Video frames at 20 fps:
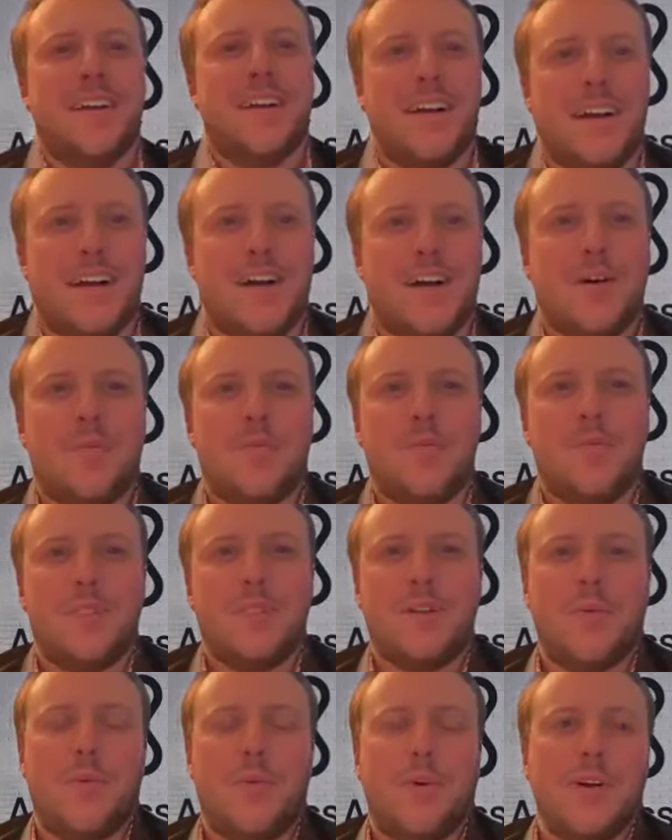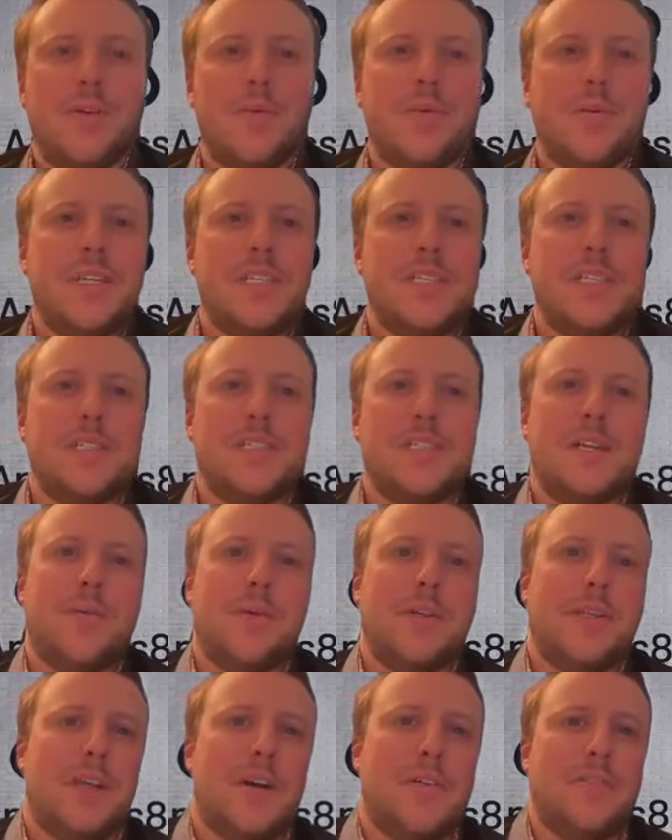So one of the reasons that
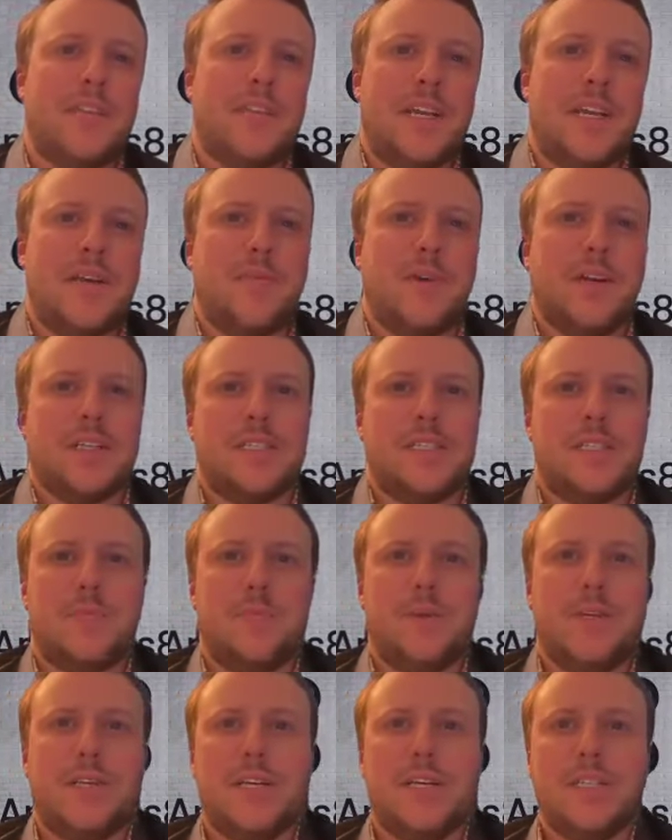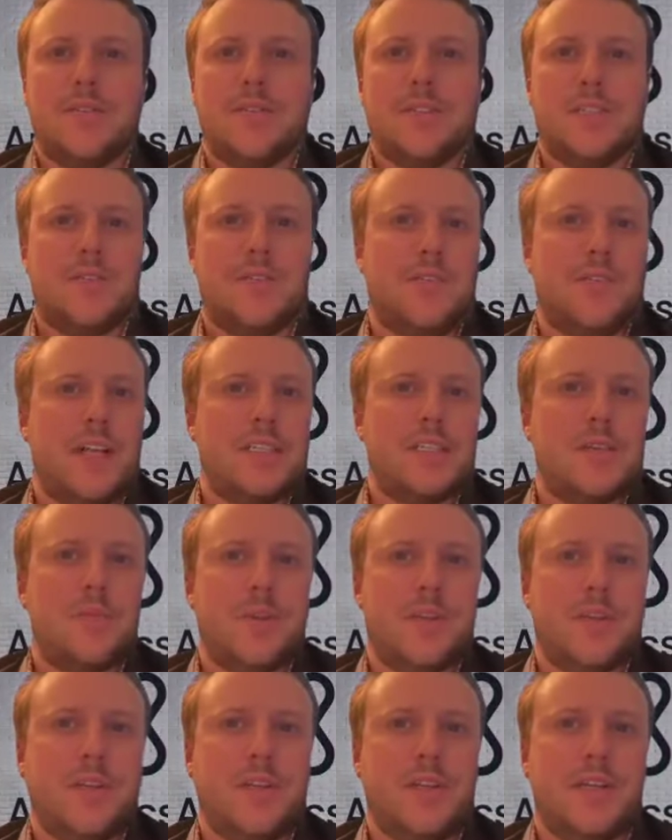we love Databricks is because of its
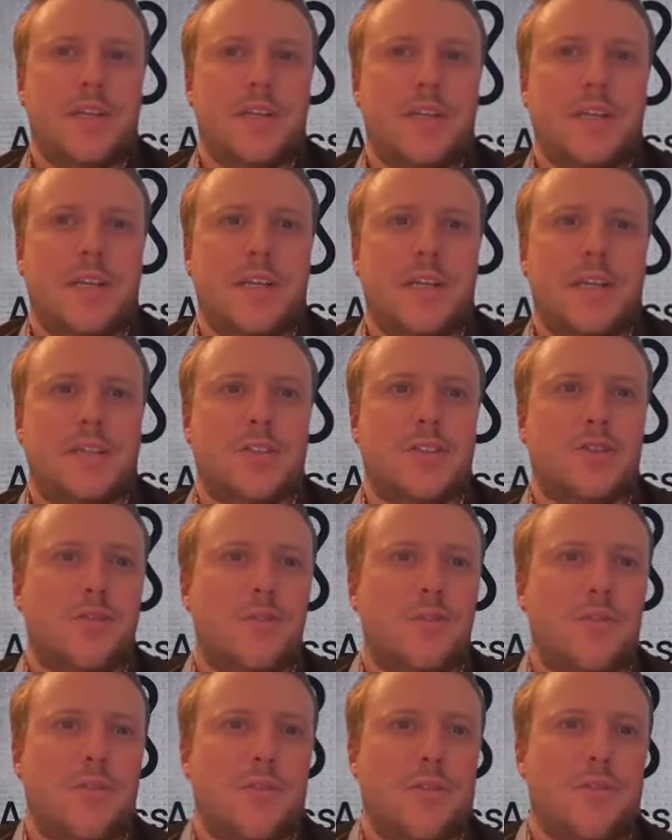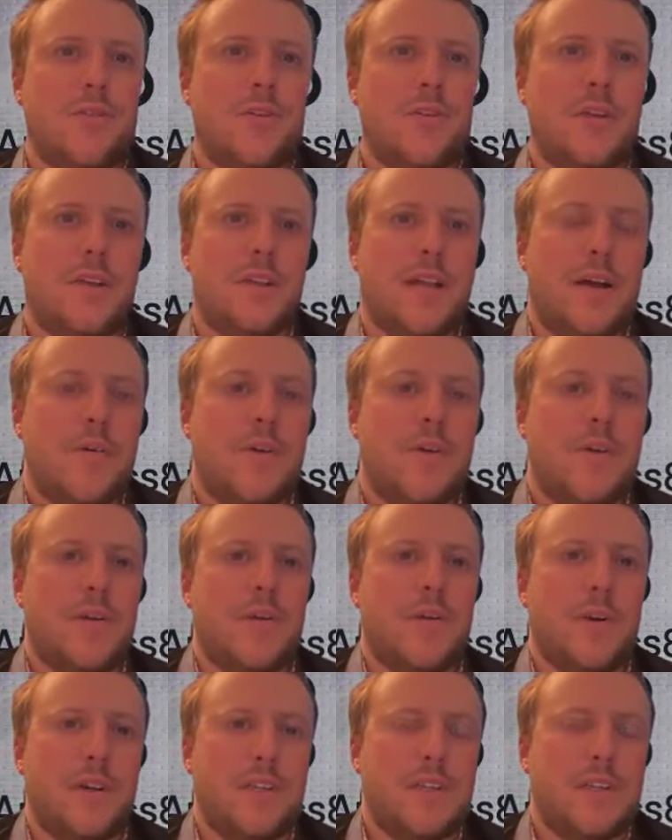flexibility and control, allowing
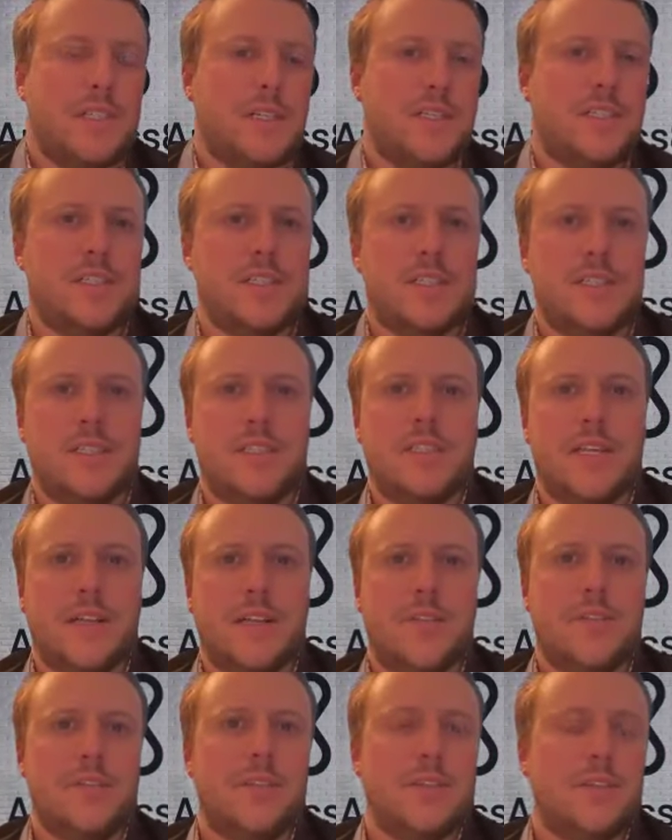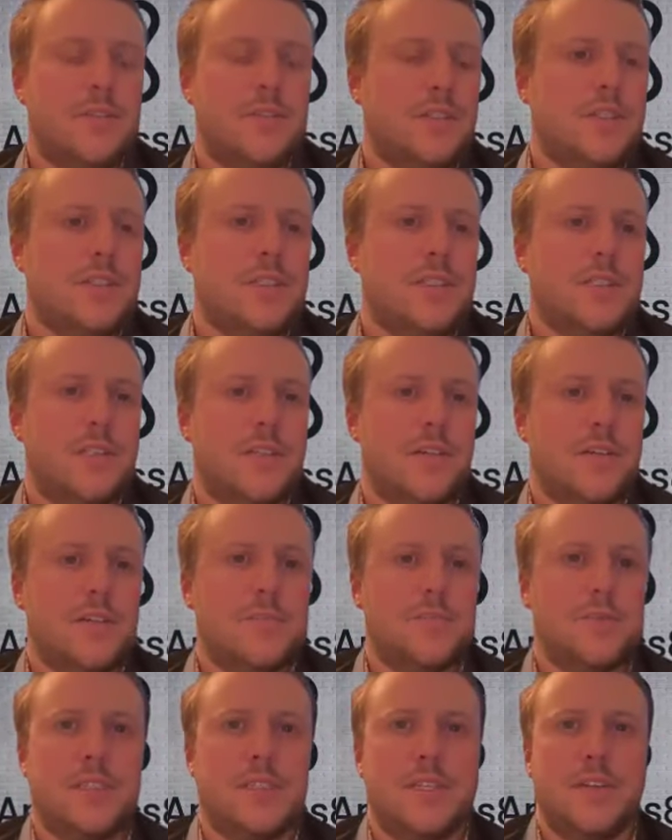organizations to tailor solutions to their
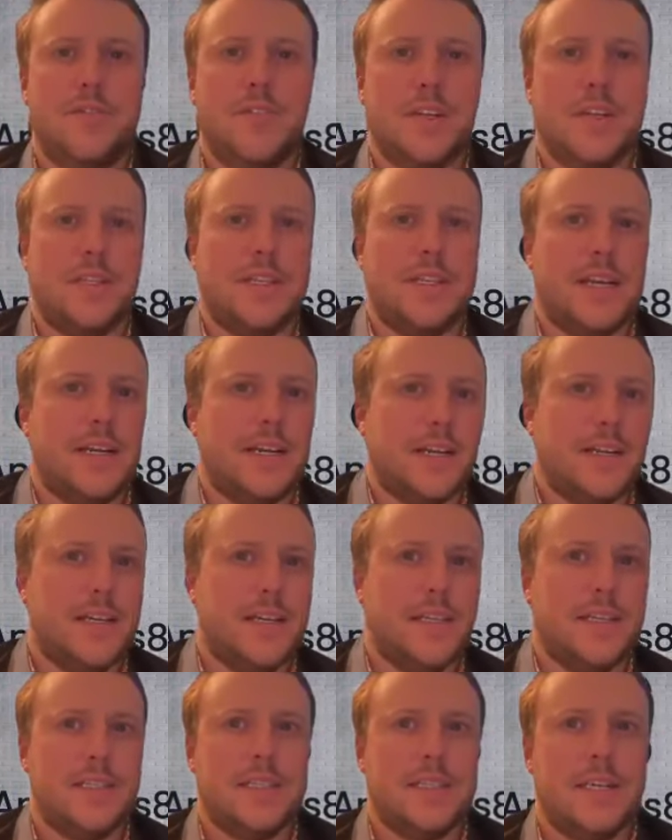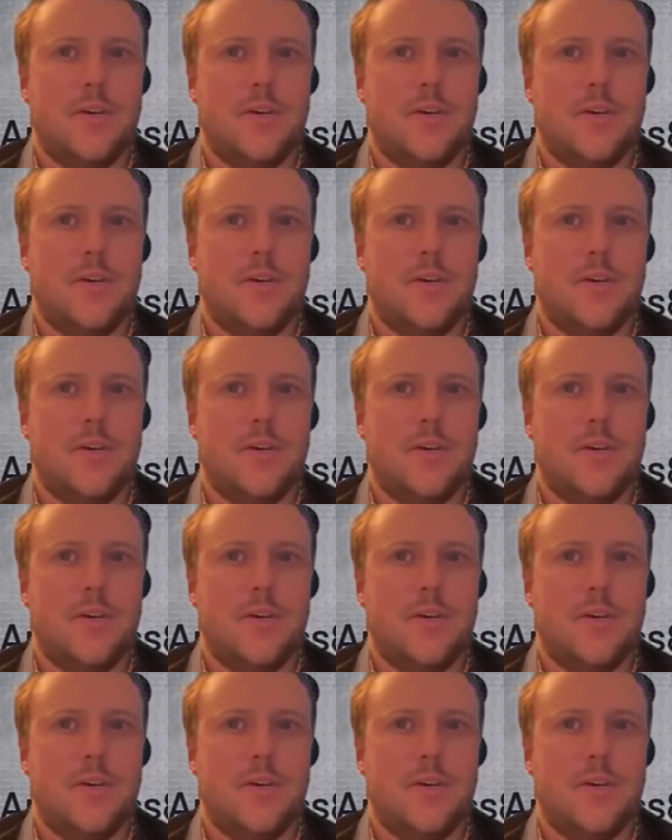specific data needs.